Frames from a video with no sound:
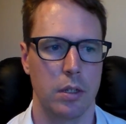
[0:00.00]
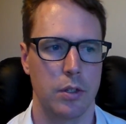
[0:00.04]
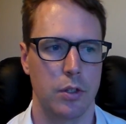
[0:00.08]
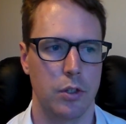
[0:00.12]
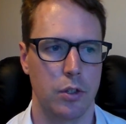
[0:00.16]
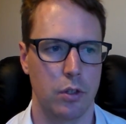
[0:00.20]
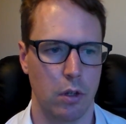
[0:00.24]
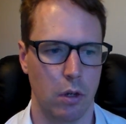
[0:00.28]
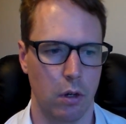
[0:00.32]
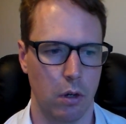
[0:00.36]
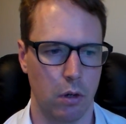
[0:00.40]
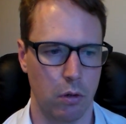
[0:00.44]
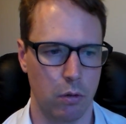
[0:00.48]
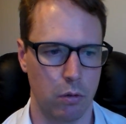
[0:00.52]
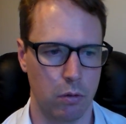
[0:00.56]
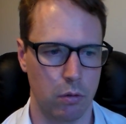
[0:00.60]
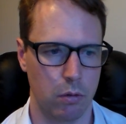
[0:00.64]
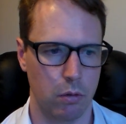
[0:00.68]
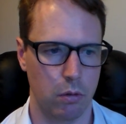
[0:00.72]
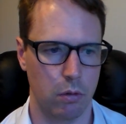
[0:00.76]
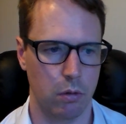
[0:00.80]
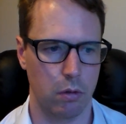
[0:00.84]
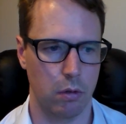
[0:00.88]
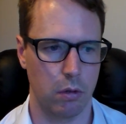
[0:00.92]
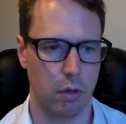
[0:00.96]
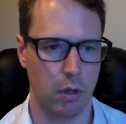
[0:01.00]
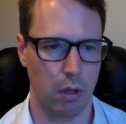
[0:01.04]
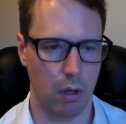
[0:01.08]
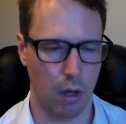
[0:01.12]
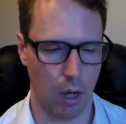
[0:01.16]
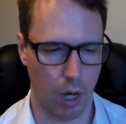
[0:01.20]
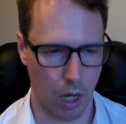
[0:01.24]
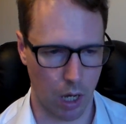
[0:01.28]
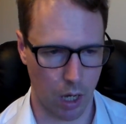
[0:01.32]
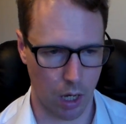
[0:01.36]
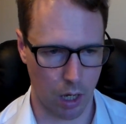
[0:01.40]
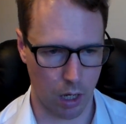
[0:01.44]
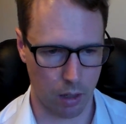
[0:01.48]
So,
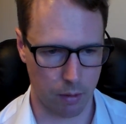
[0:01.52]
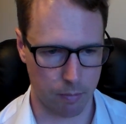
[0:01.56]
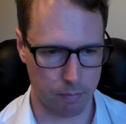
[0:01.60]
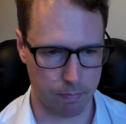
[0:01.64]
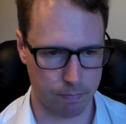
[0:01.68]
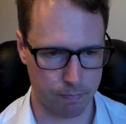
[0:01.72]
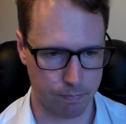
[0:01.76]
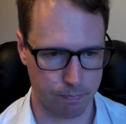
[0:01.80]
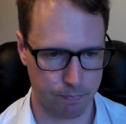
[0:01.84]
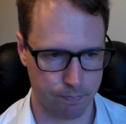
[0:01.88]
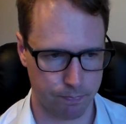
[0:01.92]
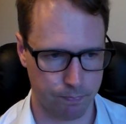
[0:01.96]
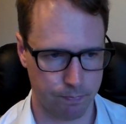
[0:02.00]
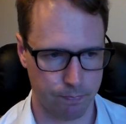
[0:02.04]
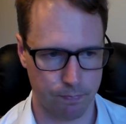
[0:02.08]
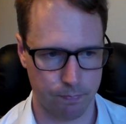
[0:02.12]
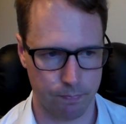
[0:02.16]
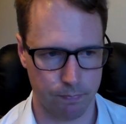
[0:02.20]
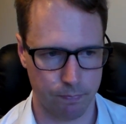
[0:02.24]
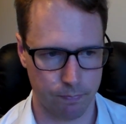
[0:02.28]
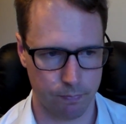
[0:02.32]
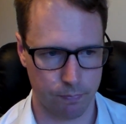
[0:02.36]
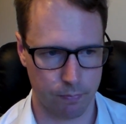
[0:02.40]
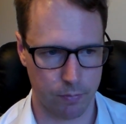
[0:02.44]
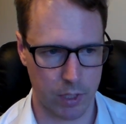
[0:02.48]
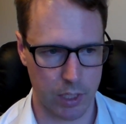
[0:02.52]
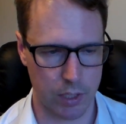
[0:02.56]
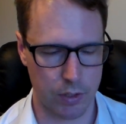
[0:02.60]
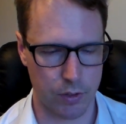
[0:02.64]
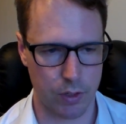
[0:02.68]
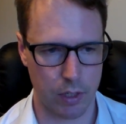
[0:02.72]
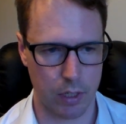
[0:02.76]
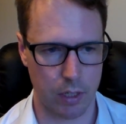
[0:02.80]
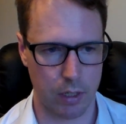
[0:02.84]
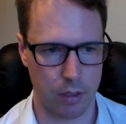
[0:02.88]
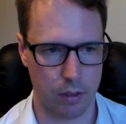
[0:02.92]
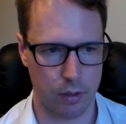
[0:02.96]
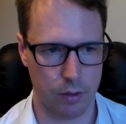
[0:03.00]
um,
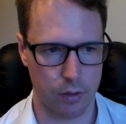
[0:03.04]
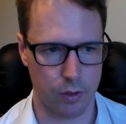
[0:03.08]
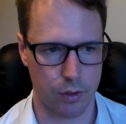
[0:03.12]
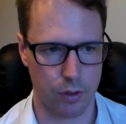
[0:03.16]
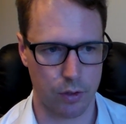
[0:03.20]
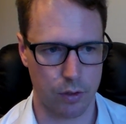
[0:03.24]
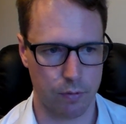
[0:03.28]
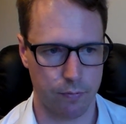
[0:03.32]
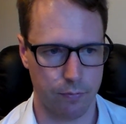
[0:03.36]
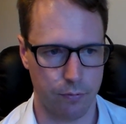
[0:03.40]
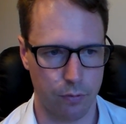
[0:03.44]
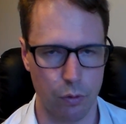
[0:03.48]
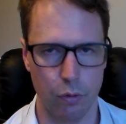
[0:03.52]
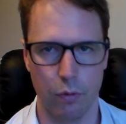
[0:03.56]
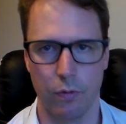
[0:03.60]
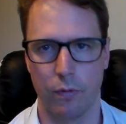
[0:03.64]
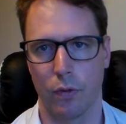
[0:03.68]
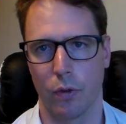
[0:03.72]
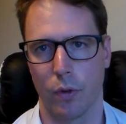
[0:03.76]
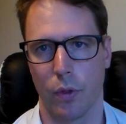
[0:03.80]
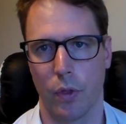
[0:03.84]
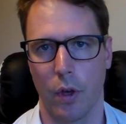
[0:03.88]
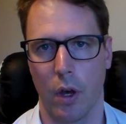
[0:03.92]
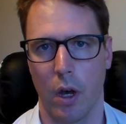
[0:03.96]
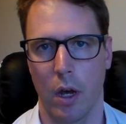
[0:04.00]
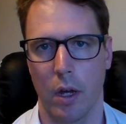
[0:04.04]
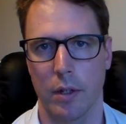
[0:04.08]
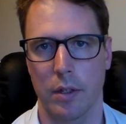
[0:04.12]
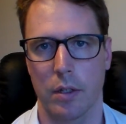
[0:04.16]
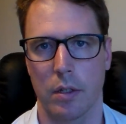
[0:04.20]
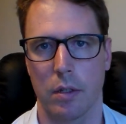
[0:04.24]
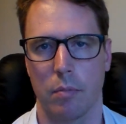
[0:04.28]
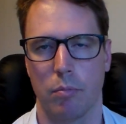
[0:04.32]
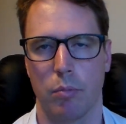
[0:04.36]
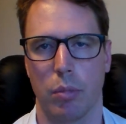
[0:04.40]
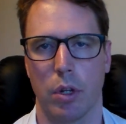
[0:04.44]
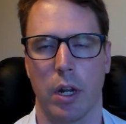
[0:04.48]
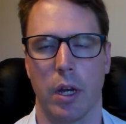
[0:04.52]
this is food for
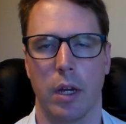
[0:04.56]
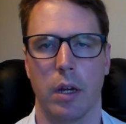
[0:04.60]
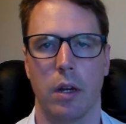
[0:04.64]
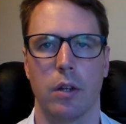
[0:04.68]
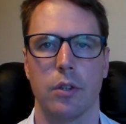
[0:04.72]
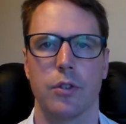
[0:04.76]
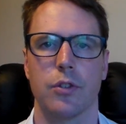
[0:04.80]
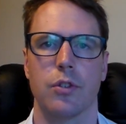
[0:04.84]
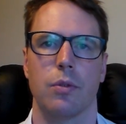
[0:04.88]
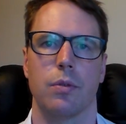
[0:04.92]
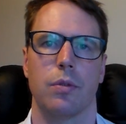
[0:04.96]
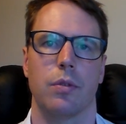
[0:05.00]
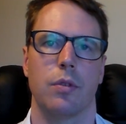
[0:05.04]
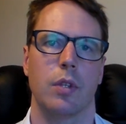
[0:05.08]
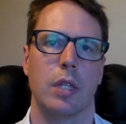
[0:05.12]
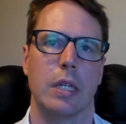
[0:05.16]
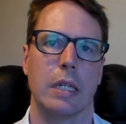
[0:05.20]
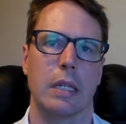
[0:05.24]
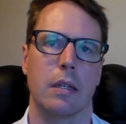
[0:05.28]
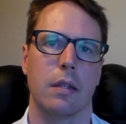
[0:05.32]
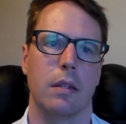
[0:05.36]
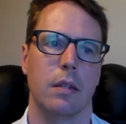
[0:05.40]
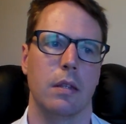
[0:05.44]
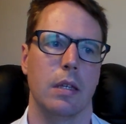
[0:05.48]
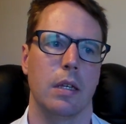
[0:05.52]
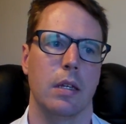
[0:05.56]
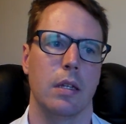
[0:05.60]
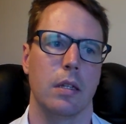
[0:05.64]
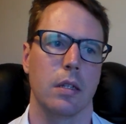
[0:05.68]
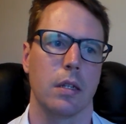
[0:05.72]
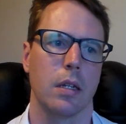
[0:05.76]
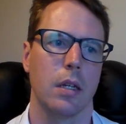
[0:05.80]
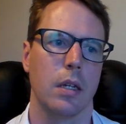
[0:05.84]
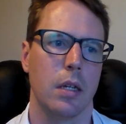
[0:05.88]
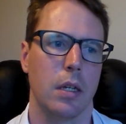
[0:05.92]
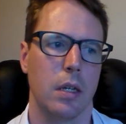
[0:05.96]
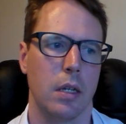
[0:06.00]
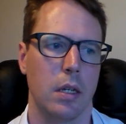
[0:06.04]
thought, but I also think that,
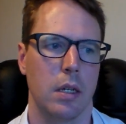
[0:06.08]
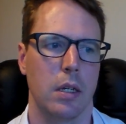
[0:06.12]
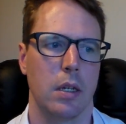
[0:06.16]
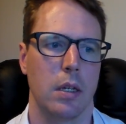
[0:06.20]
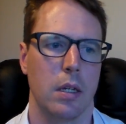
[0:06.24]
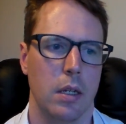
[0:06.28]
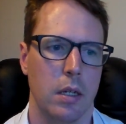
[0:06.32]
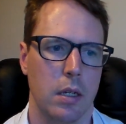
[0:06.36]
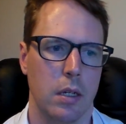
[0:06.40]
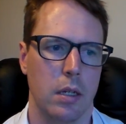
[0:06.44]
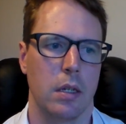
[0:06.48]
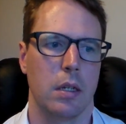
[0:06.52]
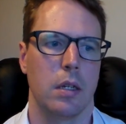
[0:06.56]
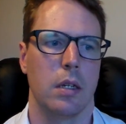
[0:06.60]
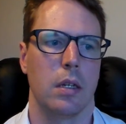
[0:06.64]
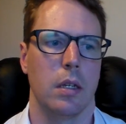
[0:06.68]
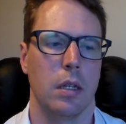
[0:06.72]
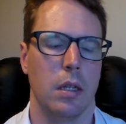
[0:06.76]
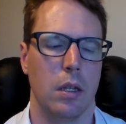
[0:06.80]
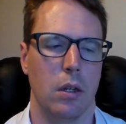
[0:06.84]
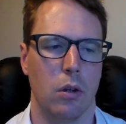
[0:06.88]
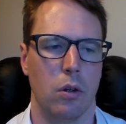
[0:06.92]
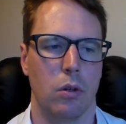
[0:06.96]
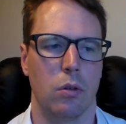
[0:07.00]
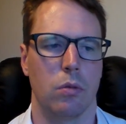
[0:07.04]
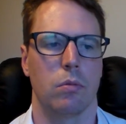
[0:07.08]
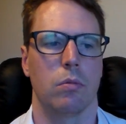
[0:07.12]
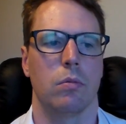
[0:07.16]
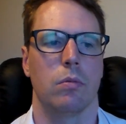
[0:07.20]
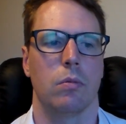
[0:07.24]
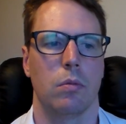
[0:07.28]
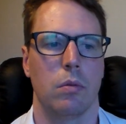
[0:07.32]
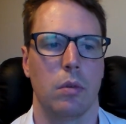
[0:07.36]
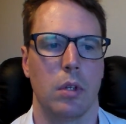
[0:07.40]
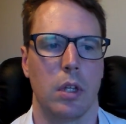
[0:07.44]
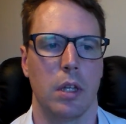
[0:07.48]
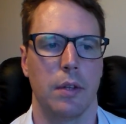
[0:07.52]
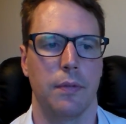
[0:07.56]
you know,
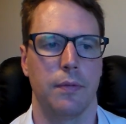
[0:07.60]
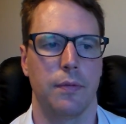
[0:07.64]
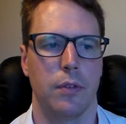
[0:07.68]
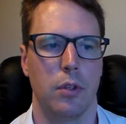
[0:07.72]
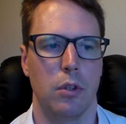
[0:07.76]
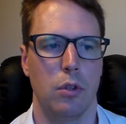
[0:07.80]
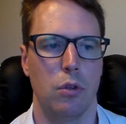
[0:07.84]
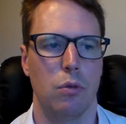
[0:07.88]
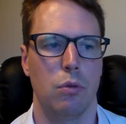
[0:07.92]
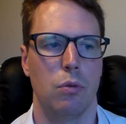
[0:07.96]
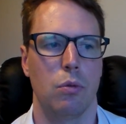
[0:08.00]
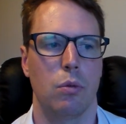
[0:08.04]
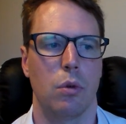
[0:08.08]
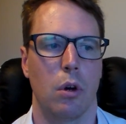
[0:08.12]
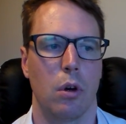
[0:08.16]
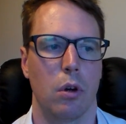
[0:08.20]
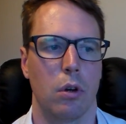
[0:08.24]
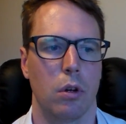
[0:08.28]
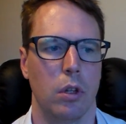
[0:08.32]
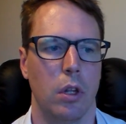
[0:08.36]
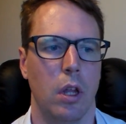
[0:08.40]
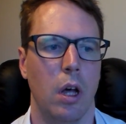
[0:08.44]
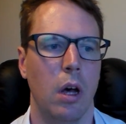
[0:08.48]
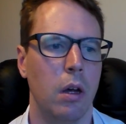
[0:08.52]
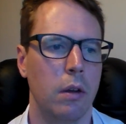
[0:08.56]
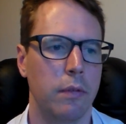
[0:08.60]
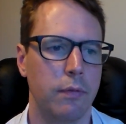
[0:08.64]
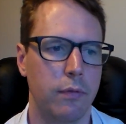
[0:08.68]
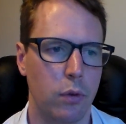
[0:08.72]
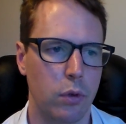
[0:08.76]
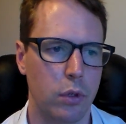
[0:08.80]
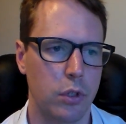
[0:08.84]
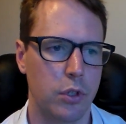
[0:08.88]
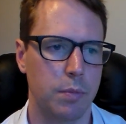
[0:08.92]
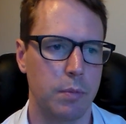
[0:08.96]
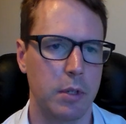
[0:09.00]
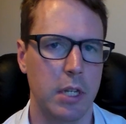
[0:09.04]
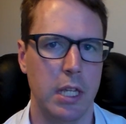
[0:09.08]
if you are a law
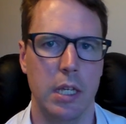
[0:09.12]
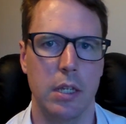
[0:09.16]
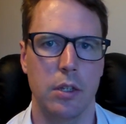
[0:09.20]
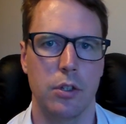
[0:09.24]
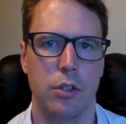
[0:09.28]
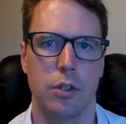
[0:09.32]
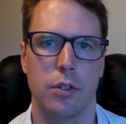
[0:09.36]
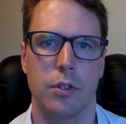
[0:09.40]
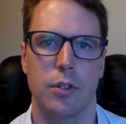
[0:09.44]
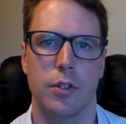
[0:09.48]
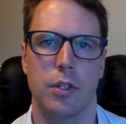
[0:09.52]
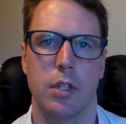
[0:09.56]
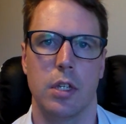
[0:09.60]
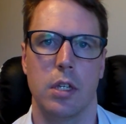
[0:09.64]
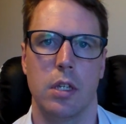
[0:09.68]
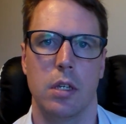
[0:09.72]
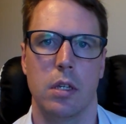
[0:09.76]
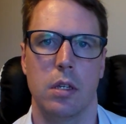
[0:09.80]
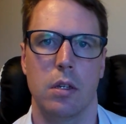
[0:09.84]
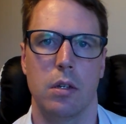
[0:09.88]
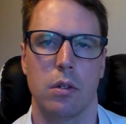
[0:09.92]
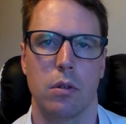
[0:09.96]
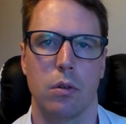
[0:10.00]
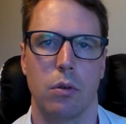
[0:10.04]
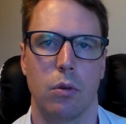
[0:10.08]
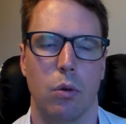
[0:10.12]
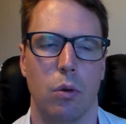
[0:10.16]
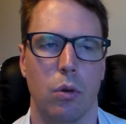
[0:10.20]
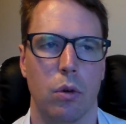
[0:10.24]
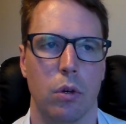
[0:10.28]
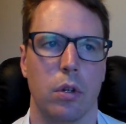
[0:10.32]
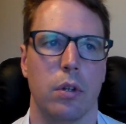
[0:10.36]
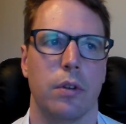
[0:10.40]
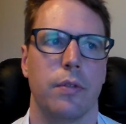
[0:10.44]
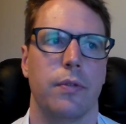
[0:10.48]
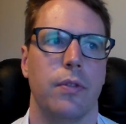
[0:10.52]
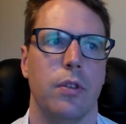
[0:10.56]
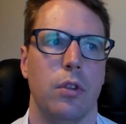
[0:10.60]
enforcement agency
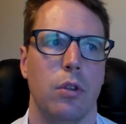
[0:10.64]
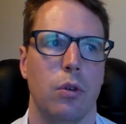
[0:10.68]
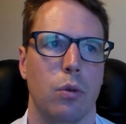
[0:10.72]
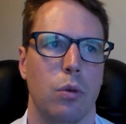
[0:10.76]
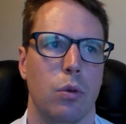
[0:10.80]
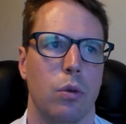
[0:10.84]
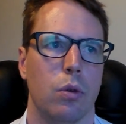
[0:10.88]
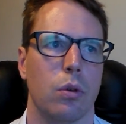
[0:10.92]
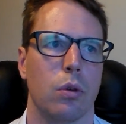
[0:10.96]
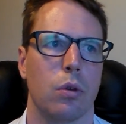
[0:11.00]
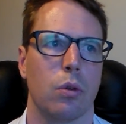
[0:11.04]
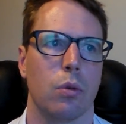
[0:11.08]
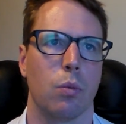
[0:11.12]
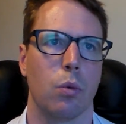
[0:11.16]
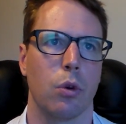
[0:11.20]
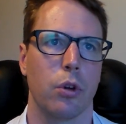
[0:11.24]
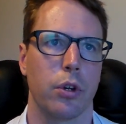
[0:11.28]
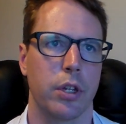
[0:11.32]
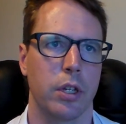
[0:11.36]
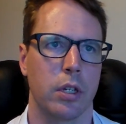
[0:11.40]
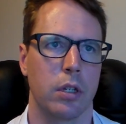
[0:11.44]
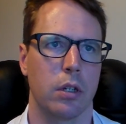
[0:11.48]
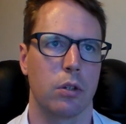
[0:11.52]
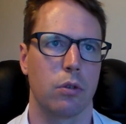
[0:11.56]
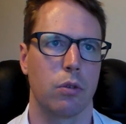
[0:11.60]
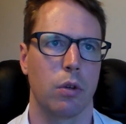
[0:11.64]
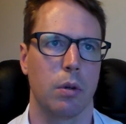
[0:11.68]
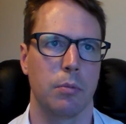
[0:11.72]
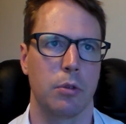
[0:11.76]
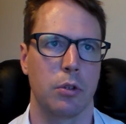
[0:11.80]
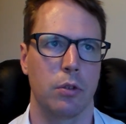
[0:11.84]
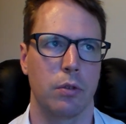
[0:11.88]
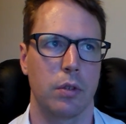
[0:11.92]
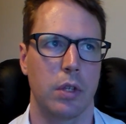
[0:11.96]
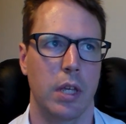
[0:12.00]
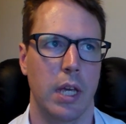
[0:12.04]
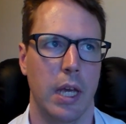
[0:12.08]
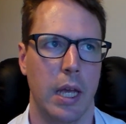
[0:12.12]
or if you're working a
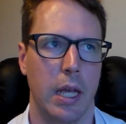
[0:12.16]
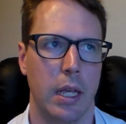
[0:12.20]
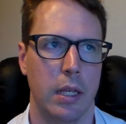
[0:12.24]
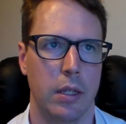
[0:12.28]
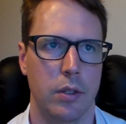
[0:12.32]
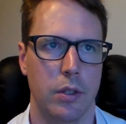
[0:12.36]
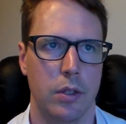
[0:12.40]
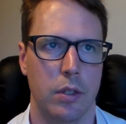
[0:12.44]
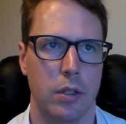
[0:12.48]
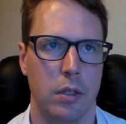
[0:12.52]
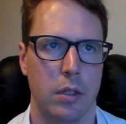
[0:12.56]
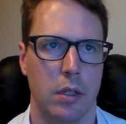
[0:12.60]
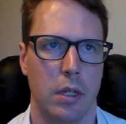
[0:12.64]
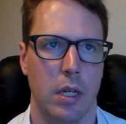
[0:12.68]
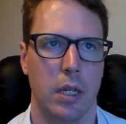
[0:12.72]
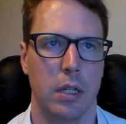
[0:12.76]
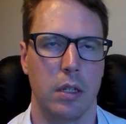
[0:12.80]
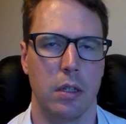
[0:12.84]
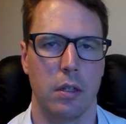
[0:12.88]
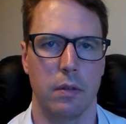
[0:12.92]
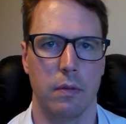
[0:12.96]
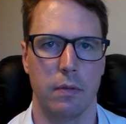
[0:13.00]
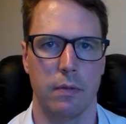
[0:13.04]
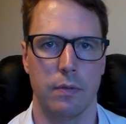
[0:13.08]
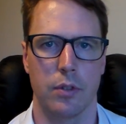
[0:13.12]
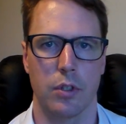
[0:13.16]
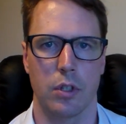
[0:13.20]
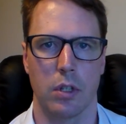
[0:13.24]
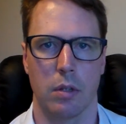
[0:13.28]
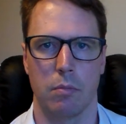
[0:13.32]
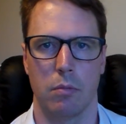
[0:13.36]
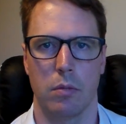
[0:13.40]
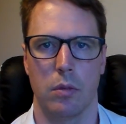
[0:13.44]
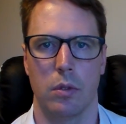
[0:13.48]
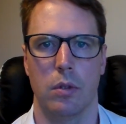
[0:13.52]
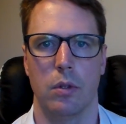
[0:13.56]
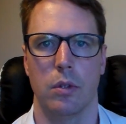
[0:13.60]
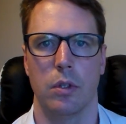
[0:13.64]
criminal case and you've
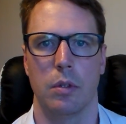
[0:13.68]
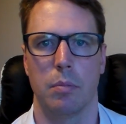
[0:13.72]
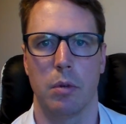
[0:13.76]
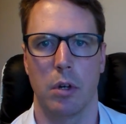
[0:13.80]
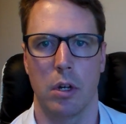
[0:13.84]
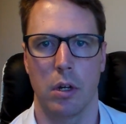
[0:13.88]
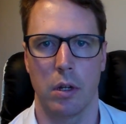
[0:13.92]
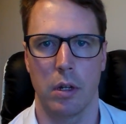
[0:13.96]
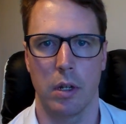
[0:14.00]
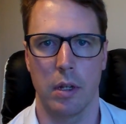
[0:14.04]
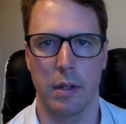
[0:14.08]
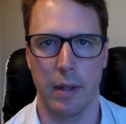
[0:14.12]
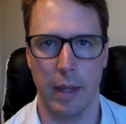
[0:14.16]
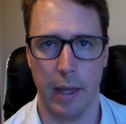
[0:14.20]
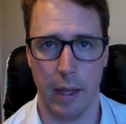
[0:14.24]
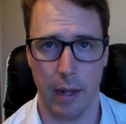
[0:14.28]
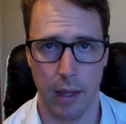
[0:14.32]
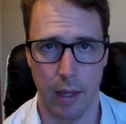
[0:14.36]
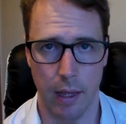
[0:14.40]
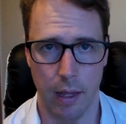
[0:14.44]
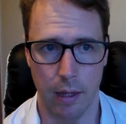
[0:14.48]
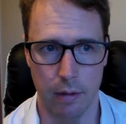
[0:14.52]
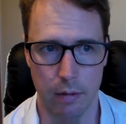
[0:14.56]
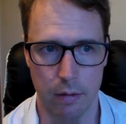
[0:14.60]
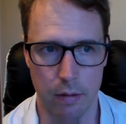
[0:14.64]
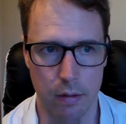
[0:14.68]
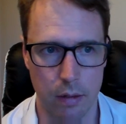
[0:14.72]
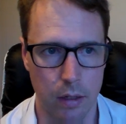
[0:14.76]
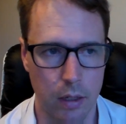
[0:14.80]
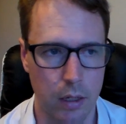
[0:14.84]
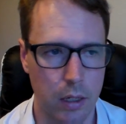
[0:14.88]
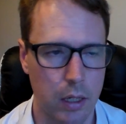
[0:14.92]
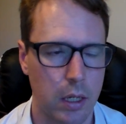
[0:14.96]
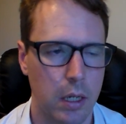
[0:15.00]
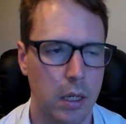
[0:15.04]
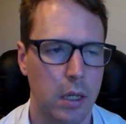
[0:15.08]
stumbled upon a dead end,